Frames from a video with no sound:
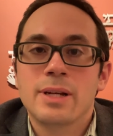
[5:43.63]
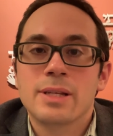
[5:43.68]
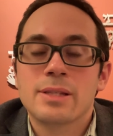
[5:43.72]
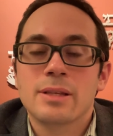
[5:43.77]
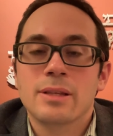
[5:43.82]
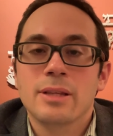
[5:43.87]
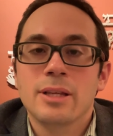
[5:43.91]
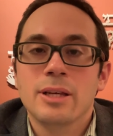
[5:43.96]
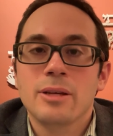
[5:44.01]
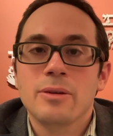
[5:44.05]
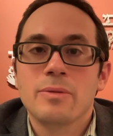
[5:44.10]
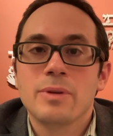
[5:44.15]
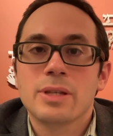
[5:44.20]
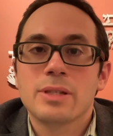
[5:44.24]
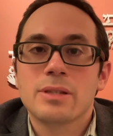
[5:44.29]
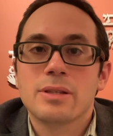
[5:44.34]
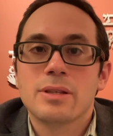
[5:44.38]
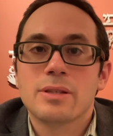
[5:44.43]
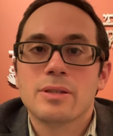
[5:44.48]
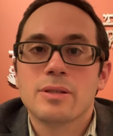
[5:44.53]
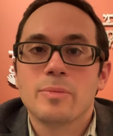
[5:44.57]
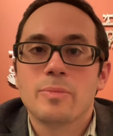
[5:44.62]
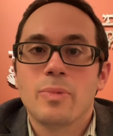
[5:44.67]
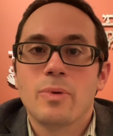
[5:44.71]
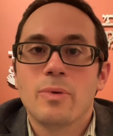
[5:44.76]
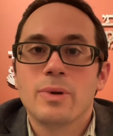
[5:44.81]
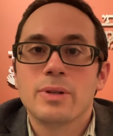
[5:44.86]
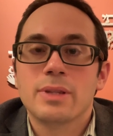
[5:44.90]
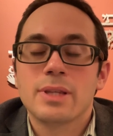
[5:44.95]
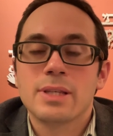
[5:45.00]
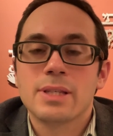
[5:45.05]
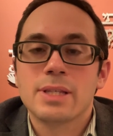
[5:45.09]
as a linguist, to
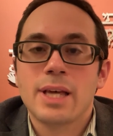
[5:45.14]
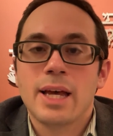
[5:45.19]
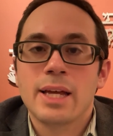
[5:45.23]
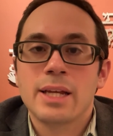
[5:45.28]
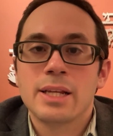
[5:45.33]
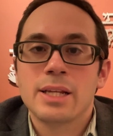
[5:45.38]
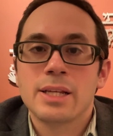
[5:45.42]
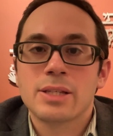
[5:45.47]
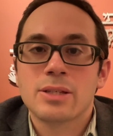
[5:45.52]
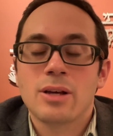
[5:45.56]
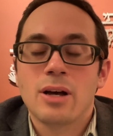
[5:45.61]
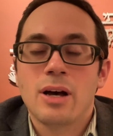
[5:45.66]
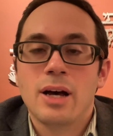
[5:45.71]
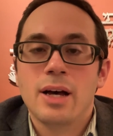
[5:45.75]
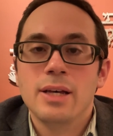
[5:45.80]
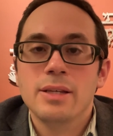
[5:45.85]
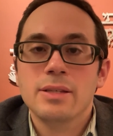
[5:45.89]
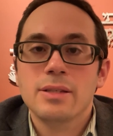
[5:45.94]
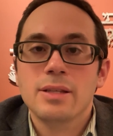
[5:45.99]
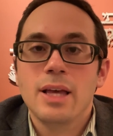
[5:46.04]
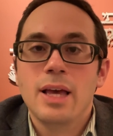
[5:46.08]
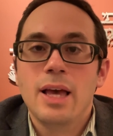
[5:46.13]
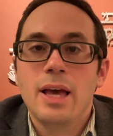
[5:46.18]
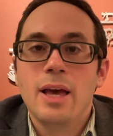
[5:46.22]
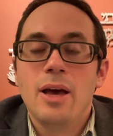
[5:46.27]
support the Zionist cause.